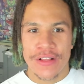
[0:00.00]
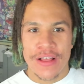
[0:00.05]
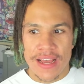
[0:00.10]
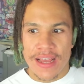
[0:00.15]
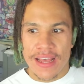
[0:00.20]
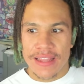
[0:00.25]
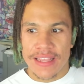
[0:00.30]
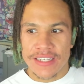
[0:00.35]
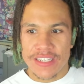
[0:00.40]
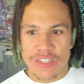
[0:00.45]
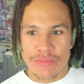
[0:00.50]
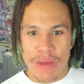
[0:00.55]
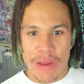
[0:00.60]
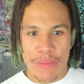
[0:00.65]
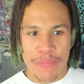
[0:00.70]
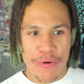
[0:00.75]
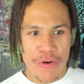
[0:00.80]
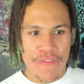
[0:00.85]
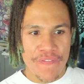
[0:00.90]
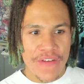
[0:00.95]
this is my
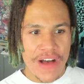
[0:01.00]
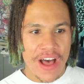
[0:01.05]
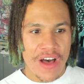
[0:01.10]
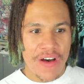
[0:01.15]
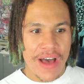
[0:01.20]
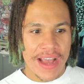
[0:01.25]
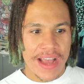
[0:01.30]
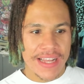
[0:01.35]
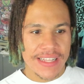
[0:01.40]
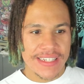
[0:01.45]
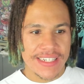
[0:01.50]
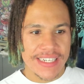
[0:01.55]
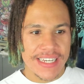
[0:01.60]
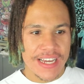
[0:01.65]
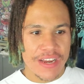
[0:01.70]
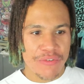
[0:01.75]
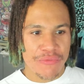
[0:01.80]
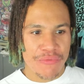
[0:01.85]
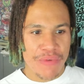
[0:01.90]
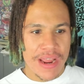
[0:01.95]
profile. I can see
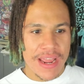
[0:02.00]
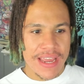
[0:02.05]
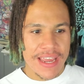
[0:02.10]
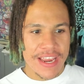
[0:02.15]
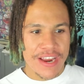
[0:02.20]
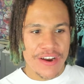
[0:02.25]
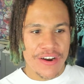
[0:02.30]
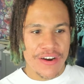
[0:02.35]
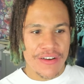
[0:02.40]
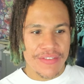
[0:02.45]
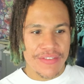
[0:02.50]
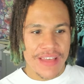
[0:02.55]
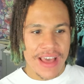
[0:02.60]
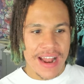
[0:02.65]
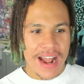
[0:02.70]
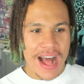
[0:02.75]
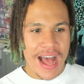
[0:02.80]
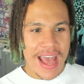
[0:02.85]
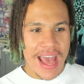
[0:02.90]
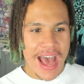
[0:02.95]
it right here that
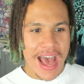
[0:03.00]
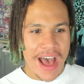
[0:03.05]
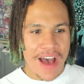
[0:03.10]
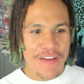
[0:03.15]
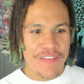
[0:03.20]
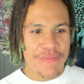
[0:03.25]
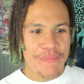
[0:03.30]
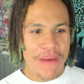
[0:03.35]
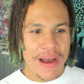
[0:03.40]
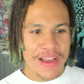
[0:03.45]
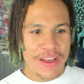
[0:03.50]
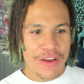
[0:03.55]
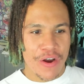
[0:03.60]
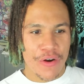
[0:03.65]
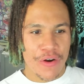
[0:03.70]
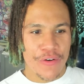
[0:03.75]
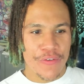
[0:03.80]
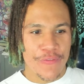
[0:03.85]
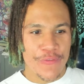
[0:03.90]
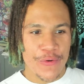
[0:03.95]
I have my
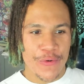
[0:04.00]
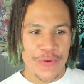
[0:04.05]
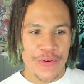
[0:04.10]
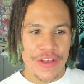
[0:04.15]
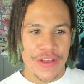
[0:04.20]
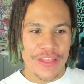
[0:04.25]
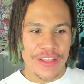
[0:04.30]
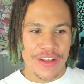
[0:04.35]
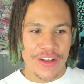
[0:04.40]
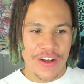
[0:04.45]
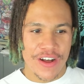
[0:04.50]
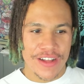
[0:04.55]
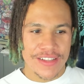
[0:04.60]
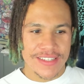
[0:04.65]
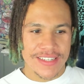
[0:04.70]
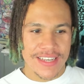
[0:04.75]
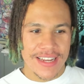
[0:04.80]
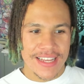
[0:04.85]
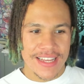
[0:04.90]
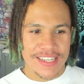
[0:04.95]
Carrefour and the
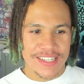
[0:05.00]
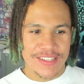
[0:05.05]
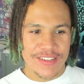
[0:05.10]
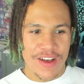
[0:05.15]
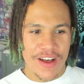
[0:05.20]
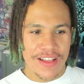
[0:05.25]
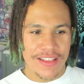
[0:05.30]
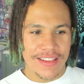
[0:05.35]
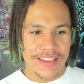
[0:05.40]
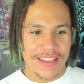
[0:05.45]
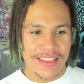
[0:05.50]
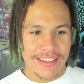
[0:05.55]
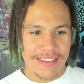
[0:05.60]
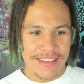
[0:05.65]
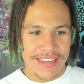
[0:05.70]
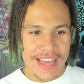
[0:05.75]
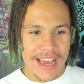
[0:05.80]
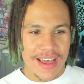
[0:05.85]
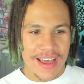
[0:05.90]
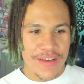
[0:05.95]
content is not
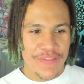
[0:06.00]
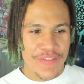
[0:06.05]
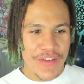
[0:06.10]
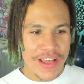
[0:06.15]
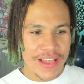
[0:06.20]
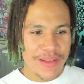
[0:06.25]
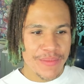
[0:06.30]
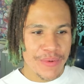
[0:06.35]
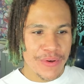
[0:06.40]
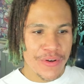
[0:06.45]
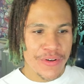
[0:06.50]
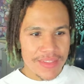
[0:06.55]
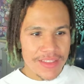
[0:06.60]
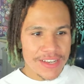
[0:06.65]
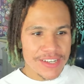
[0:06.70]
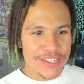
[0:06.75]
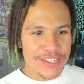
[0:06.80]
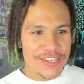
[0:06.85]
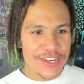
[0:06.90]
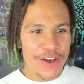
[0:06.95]
yet available.
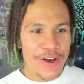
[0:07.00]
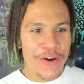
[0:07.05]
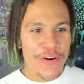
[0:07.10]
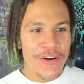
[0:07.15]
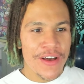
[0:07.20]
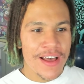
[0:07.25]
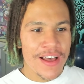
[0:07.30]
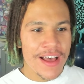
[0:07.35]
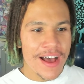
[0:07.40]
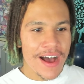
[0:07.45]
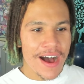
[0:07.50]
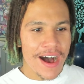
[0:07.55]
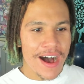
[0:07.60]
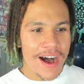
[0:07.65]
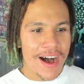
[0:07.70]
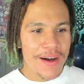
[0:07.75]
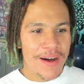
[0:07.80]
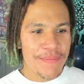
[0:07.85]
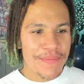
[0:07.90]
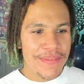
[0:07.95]
So
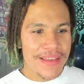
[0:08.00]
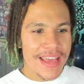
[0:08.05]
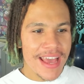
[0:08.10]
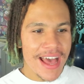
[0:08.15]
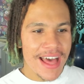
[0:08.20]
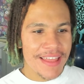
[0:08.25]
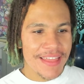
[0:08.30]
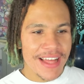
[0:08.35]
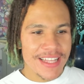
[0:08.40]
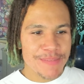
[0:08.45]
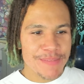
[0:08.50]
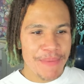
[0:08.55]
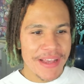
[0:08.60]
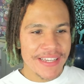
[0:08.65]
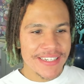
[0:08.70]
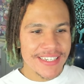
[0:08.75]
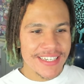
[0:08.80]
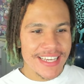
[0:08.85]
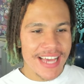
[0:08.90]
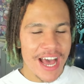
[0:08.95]
yeah, that's
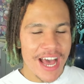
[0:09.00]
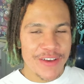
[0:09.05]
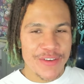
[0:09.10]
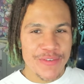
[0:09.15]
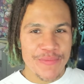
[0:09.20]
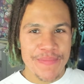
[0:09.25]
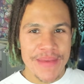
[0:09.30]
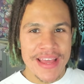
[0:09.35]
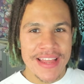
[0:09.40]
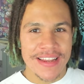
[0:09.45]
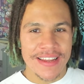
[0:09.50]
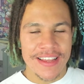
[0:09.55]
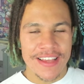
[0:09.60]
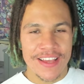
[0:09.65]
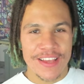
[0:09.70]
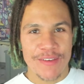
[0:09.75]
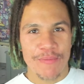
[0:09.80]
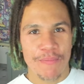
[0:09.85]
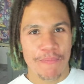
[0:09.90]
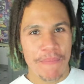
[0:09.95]
basically how you mint.
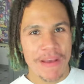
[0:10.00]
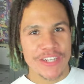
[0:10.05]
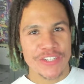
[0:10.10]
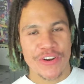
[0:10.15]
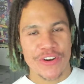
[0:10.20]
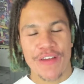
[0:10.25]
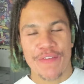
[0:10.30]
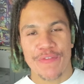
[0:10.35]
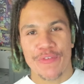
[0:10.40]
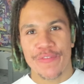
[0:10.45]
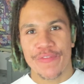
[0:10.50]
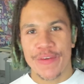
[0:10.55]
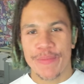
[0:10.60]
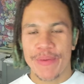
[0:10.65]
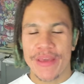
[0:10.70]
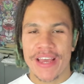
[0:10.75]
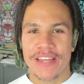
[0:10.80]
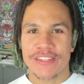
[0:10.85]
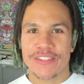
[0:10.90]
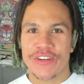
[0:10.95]
Make sure you have your
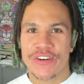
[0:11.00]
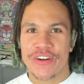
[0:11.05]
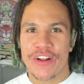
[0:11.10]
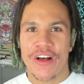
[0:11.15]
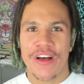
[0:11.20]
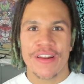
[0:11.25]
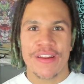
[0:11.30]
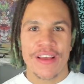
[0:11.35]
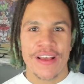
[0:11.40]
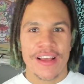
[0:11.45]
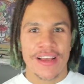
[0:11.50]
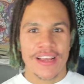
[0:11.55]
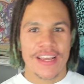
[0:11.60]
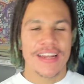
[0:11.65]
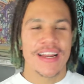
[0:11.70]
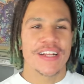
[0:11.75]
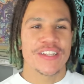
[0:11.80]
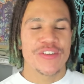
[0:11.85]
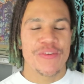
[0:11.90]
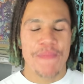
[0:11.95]
VPN turned on,
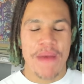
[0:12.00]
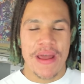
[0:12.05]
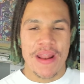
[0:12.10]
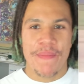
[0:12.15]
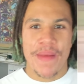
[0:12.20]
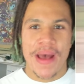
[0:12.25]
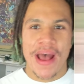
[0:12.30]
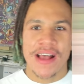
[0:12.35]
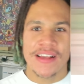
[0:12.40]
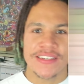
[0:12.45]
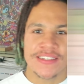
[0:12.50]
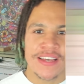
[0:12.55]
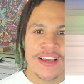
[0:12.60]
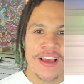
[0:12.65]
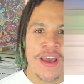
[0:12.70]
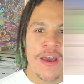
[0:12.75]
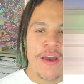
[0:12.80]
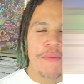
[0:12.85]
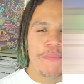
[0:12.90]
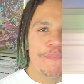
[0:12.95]
connect your MetaMask.
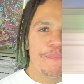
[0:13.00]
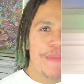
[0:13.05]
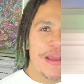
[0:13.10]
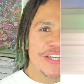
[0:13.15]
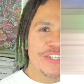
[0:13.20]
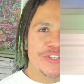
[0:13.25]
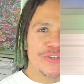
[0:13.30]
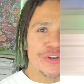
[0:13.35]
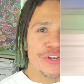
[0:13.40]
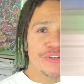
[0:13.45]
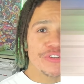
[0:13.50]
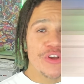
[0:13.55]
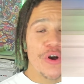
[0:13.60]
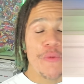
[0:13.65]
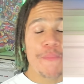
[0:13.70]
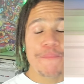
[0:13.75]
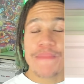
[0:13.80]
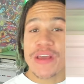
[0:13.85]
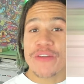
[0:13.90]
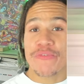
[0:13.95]
Make sure you
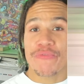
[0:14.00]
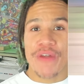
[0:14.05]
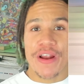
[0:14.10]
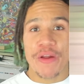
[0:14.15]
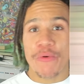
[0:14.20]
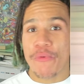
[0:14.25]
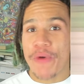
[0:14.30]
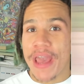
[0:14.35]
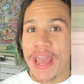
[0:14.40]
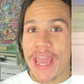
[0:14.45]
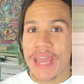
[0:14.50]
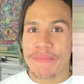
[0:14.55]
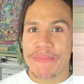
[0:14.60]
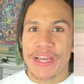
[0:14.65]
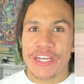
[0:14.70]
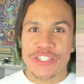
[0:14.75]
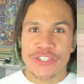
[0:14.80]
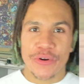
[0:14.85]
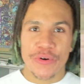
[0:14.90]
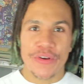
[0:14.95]
don't mint right away.
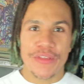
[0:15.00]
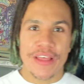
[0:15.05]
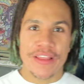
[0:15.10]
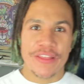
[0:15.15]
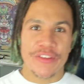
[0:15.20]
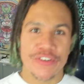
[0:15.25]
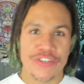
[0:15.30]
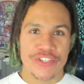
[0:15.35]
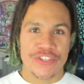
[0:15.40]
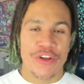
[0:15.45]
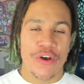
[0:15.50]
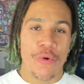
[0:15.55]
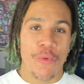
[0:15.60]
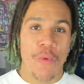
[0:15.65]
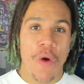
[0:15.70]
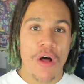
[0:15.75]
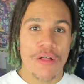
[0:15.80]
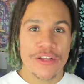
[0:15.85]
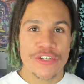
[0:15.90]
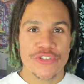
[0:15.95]
Make sure that there's no
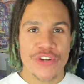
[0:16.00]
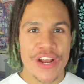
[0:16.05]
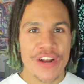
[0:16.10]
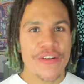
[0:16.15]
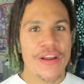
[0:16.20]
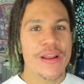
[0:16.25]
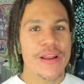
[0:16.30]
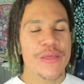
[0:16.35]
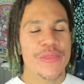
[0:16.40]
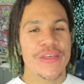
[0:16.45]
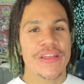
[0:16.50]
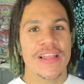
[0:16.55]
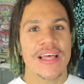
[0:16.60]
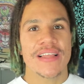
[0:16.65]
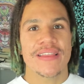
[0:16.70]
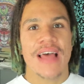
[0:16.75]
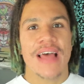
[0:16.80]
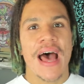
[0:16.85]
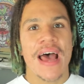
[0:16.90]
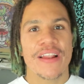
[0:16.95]
wallet drain or anything like
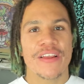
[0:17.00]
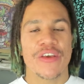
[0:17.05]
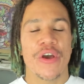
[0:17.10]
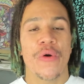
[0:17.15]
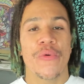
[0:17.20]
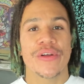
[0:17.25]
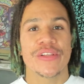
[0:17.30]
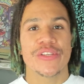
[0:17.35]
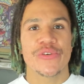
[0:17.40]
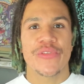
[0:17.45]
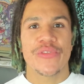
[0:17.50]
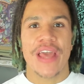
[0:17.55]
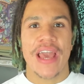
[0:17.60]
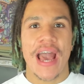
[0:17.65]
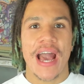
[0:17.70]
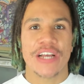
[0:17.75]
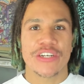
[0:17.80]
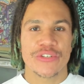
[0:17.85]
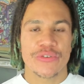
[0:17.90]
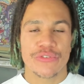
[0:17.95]
that. Go into the
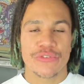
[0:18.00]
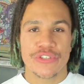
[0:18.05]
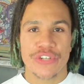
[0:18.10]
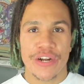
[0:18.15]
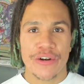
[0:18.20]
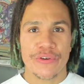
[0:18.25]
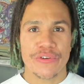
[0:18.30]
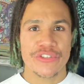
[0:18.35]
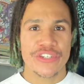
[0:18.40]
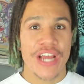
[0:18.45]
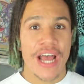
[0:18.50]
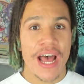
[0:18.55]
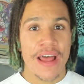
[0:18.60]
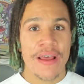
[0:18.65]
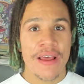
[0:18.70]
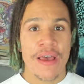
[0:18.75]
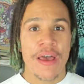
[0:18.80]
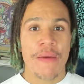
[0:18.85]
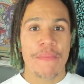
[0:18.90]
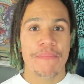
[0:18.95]
actual general
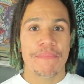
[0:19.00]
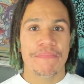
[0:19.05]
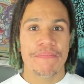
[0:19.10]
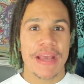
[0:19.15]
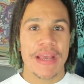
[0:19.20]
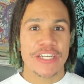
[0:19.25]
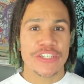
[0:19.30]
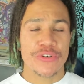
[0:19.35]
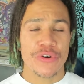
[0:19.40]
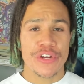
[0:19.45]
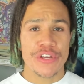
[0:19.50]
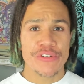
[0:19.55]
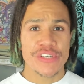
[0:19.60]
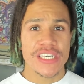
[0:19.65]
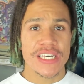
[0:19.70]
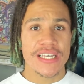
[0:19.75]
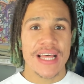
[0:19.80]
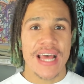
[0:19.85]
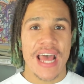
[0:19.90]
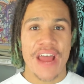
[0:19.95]
chat. Make sure you
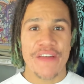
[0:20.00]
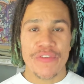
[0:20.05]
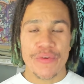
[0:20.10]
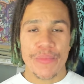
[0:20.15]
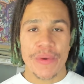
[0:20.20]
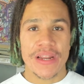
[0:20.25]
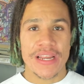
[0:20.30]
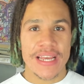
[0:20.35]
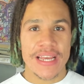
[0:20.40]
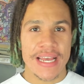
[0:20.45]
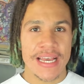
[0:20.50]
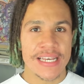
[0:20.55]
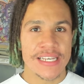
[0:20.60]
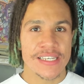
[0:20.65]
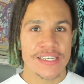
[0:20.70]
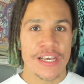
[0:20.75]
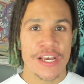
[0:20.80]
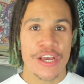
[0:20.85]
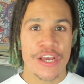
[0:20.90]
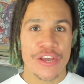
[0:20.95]
see that everybody
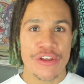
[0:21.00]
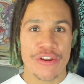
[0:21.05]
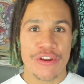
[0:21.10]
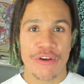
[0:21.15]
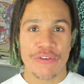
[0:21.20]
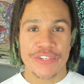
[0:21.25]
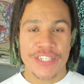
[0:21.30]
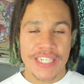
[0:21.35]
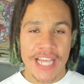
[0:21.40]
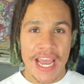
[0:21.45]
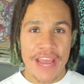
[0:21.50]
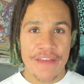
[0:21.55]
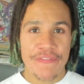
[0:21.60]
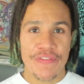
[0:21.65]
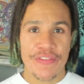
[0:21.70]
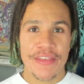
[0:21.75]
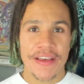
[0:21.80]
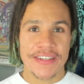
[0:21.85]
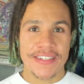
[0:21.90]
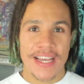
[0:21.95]
is, safe,
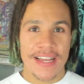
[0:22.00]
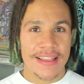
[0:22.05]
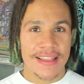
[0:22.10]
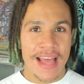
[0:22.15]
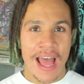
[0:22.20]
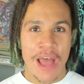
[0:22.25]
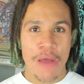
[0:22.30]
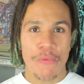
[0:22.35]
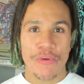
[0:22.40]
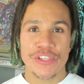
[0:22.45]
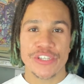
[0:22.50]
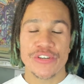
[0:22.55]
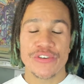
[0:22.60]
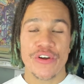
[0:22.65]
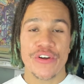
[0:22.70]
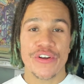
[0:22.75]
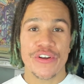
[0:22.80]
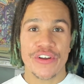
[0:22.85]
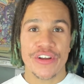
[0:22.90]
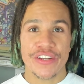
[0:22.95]
things like that. Once you know
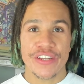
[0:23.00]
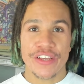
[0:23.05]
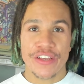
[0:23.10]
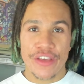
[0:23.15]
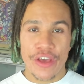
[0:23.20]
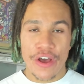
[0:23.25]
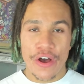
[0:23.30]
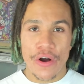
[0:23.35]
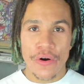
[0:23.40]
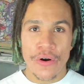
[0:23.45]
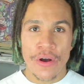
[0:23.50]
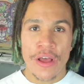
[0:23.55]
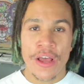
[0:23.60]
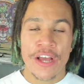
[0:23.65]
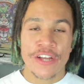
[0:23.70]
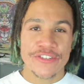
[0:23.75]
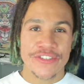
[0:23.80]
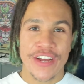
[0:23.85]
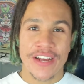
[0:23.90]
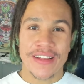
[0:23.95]
you're good to go,
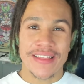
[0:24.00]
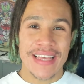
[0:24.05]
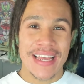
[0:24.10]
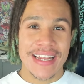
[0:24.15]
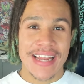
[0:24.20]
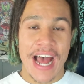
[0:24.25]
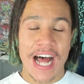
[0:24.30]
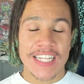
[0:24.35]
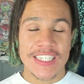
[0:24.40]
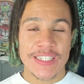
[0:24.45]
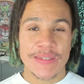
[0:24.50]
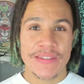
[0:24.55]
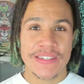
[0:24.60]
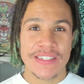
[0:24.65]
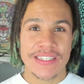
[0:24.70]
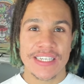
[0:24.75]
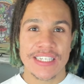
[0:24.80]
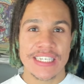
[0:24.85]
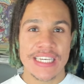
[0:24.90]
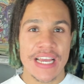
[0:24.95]
check the announcements
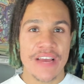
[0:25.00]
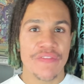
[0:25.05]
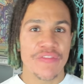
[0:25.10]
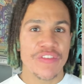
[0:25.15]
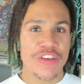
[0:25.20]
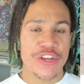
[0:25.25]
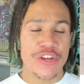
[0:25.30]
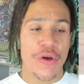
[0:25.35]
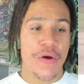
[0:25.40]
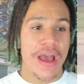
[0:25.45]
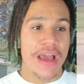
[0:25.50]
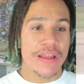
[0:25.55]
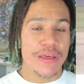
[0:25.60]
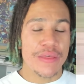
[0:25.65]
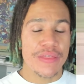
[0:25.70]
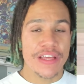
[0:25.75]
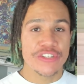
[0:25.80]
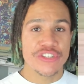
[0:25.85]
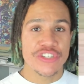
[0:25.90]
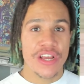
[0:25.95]
to see if,
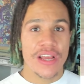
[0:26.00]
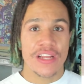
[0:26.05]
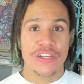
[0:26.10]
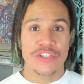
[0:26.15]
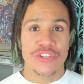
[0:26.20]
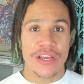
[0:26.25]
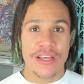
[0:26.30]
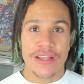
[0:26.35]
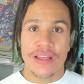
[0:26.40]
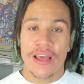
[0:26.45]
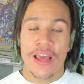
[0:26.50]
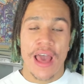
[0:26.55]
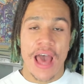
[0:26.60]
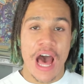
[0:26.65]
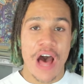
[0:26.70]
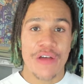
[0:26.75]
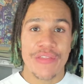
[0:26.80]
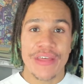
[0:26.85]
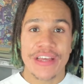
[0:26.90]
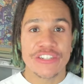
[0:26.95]
anything changed, like
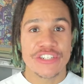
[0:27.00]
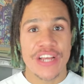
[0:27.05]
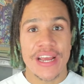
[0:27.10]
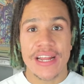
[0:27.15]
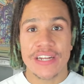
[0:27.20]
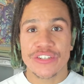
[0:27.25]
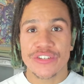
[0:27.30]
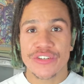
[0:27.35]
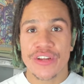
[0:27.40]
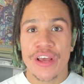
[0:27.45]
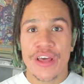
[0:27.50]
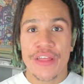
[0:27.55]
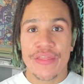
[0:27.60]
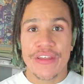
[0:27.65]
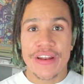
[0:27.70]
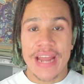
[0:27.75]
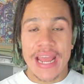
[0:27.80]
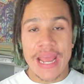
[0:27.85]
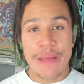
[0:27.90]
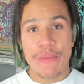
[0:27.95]
how they changed the
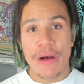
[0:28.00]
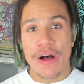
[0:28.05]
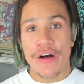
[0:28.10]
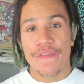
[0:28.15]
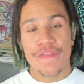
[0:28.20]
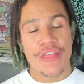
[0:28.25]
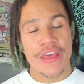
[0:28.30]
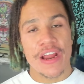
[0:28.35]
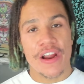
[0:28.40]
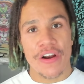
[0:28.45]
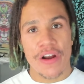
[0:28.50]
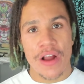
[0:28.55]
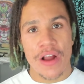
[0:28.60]
name of their